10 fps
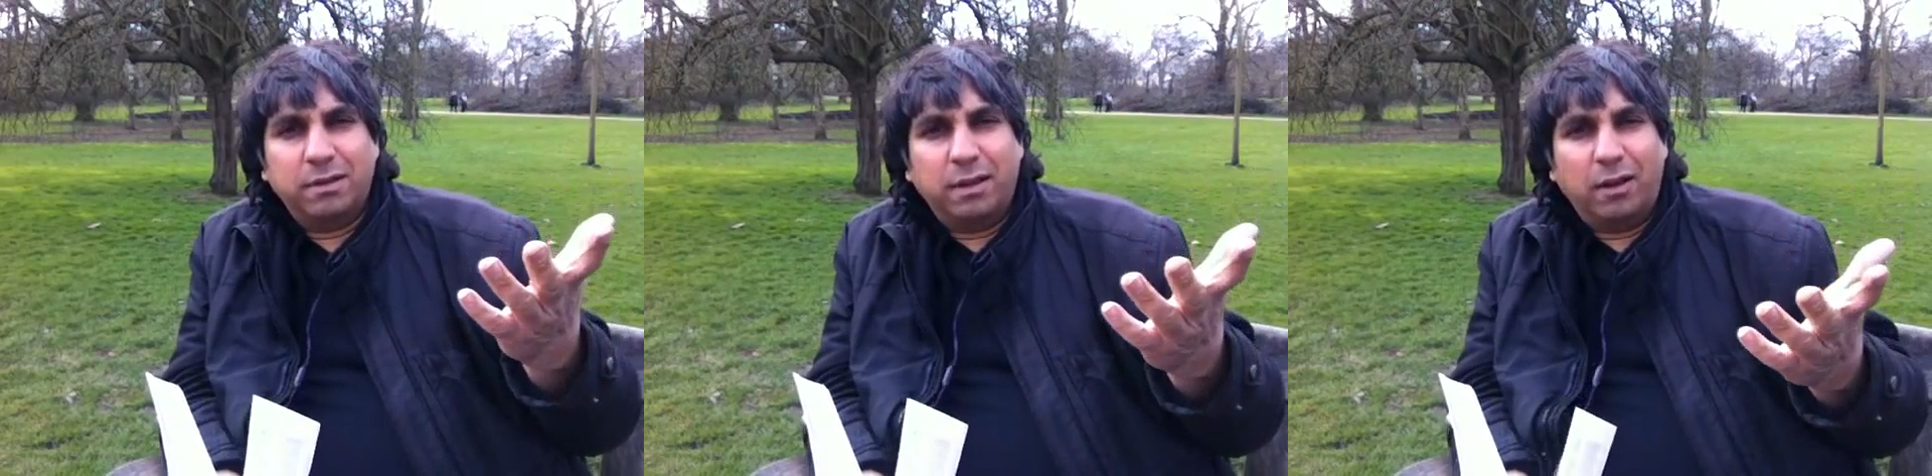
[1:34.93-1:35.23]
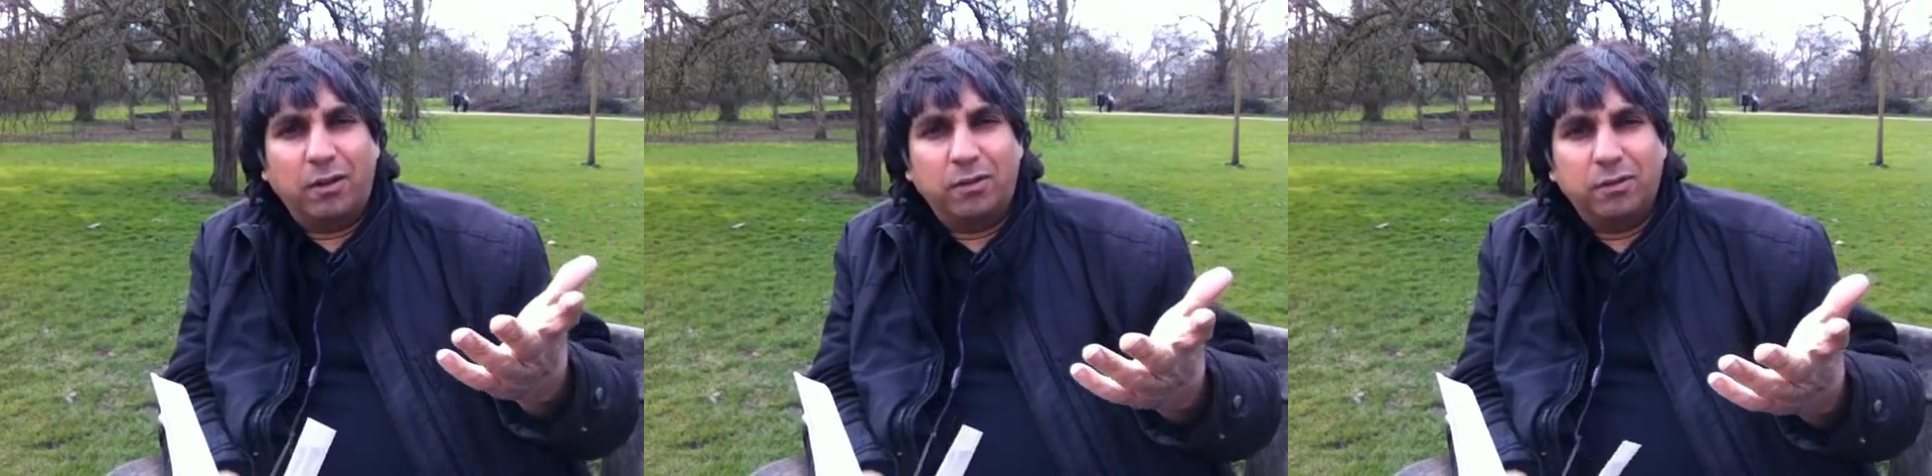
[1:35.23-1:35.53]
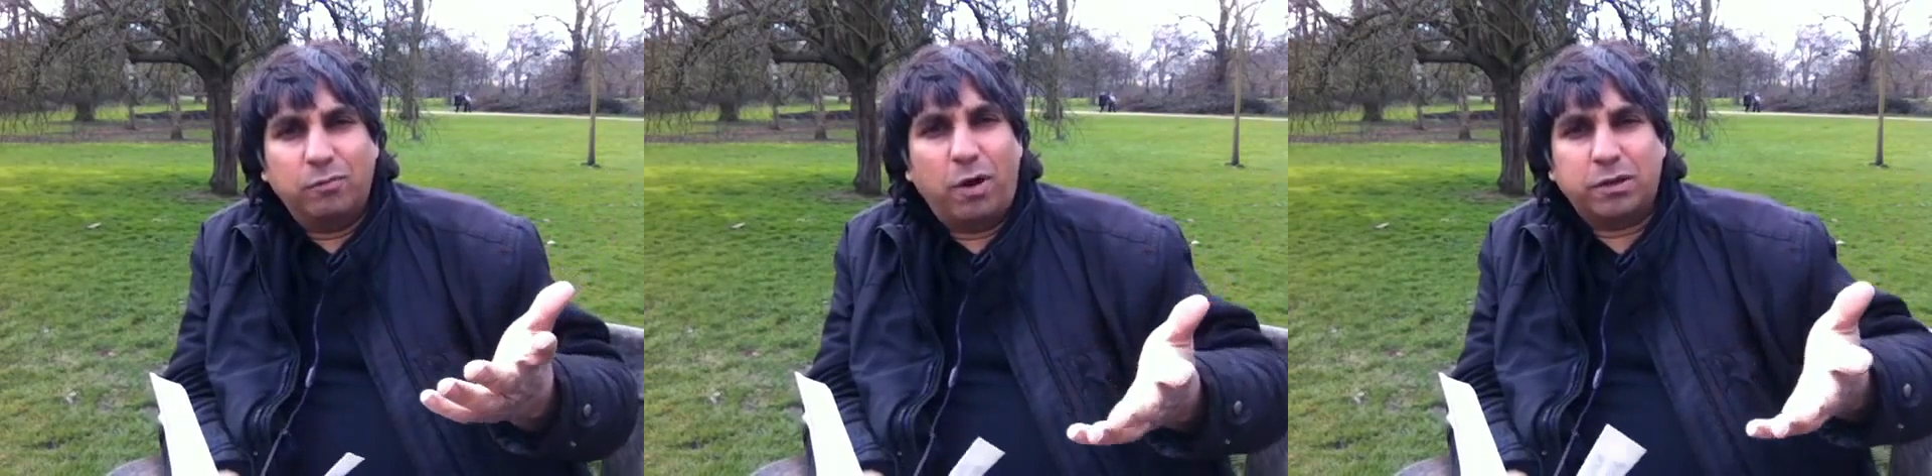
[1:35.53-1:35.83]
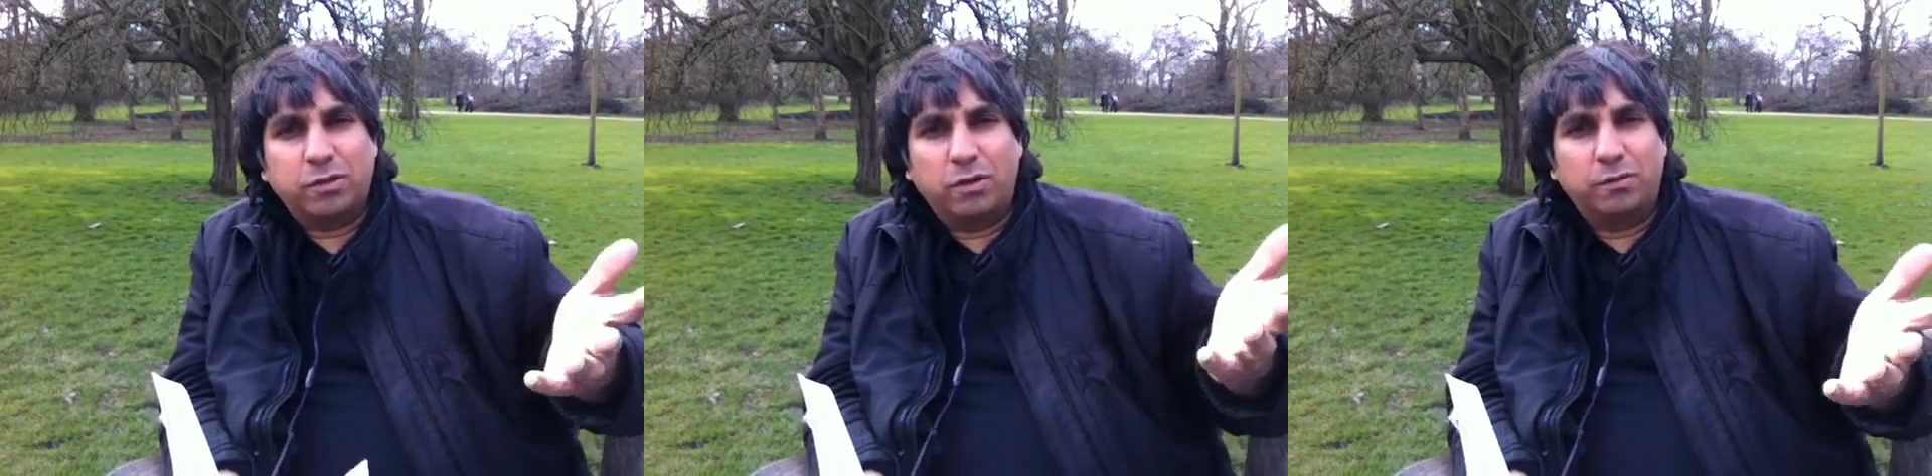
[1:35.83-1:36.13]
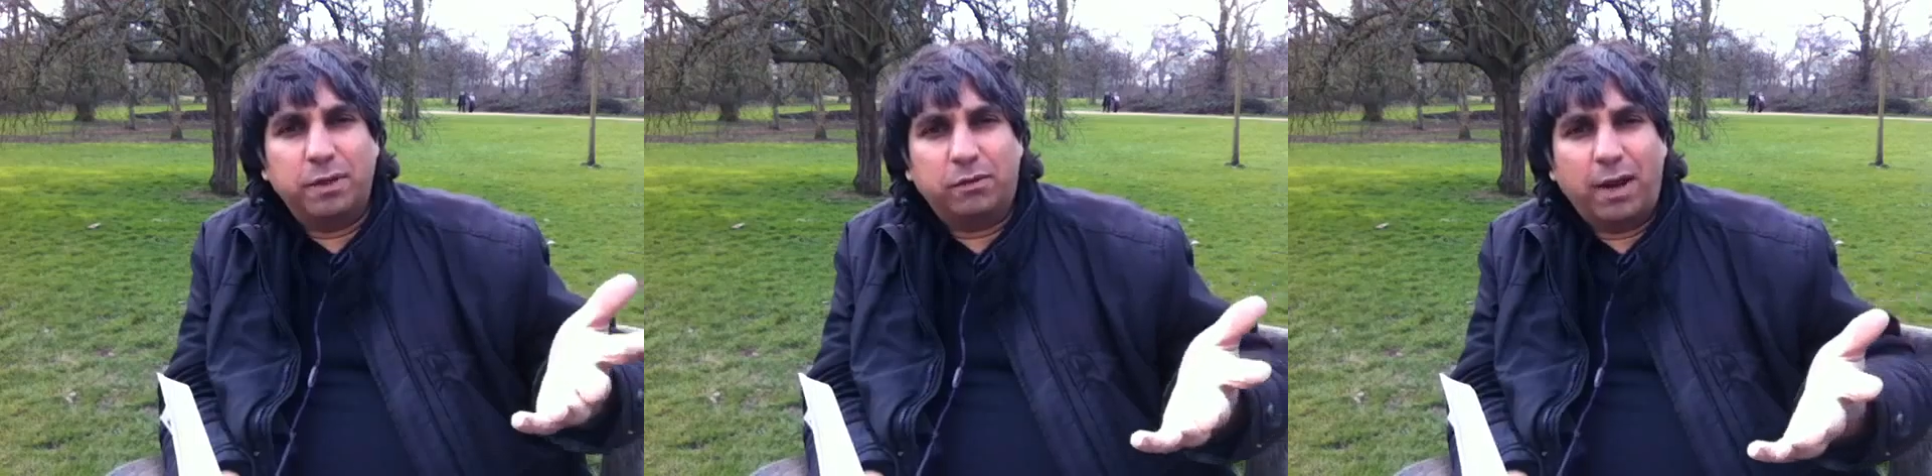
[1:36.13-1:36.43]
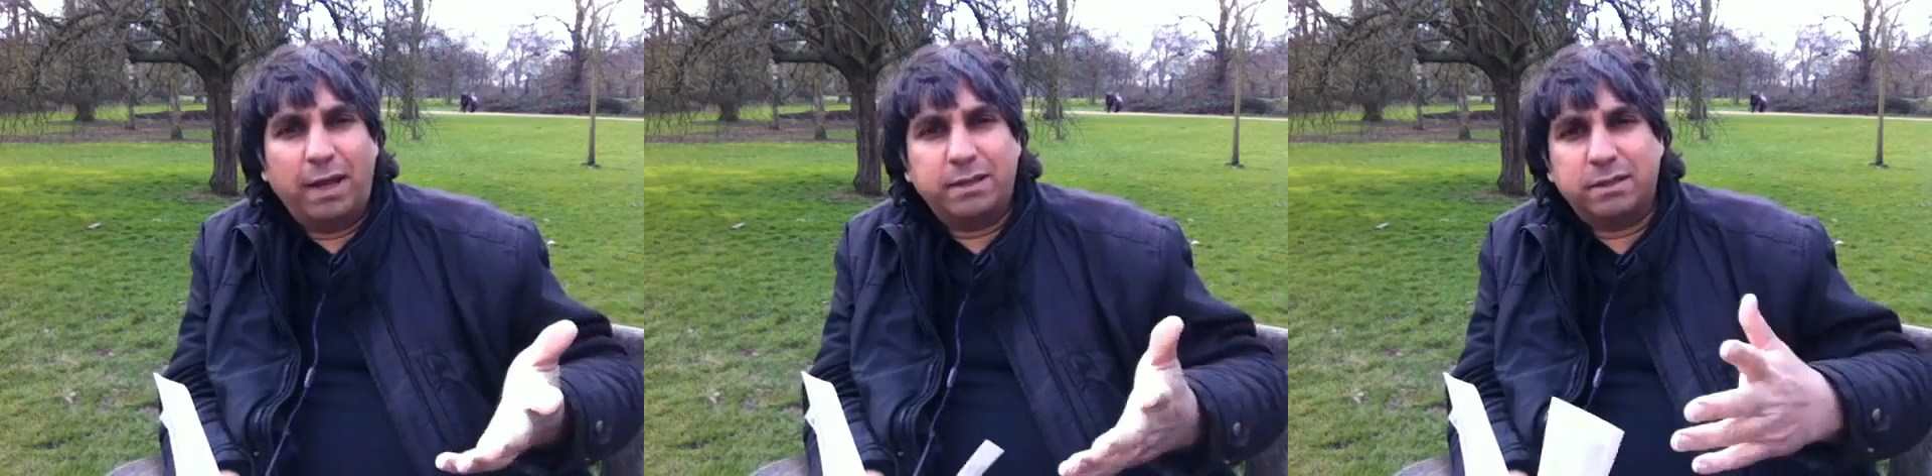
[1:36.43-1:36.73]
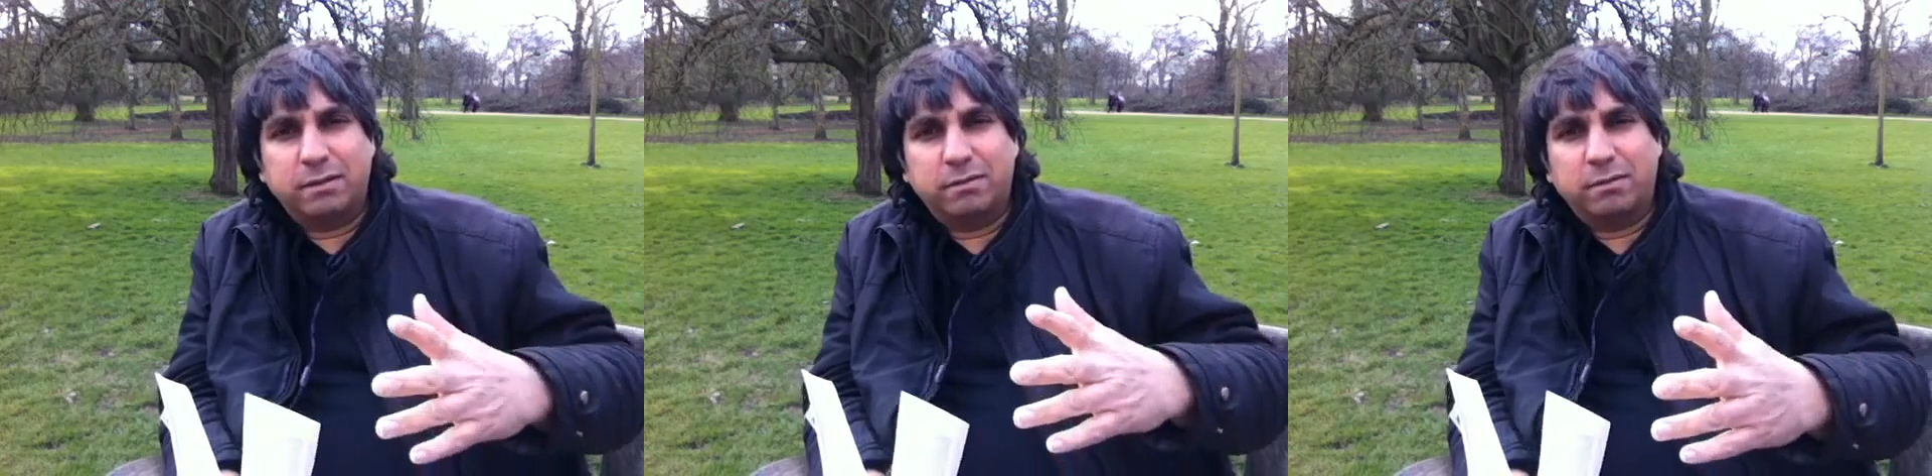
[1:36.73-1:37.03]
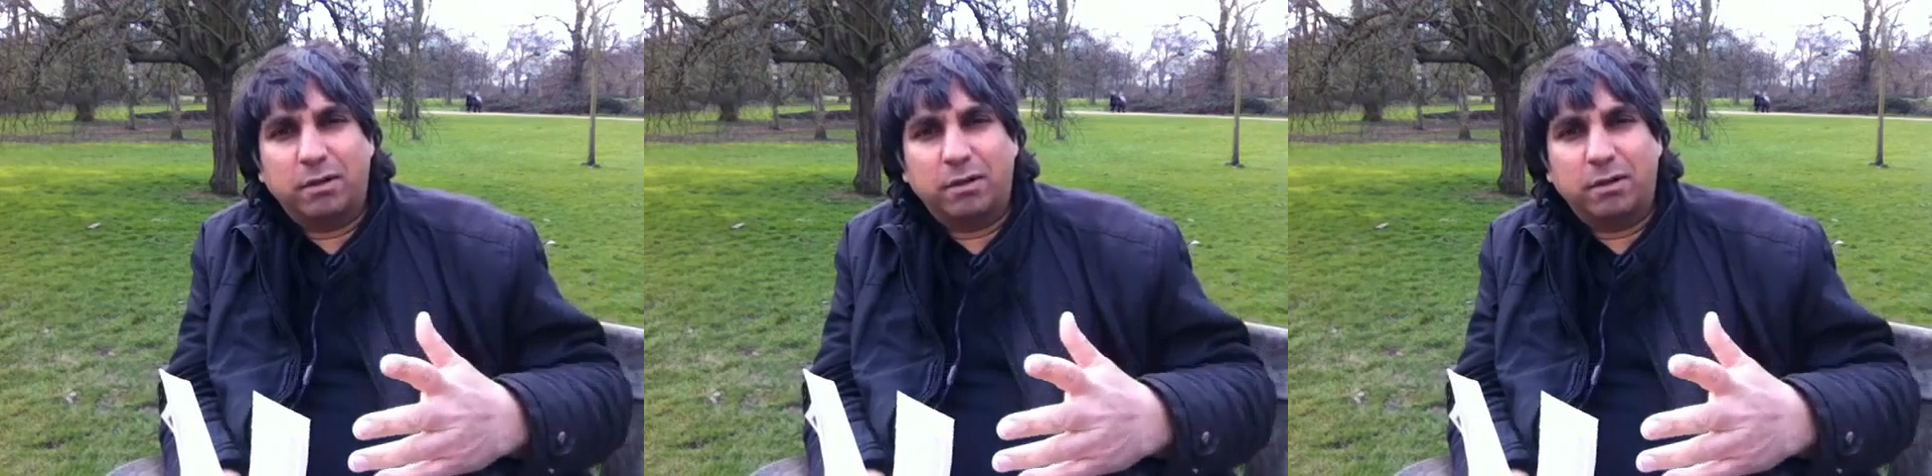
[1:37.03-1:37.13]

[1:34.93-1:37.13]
you know, walks all over the grass,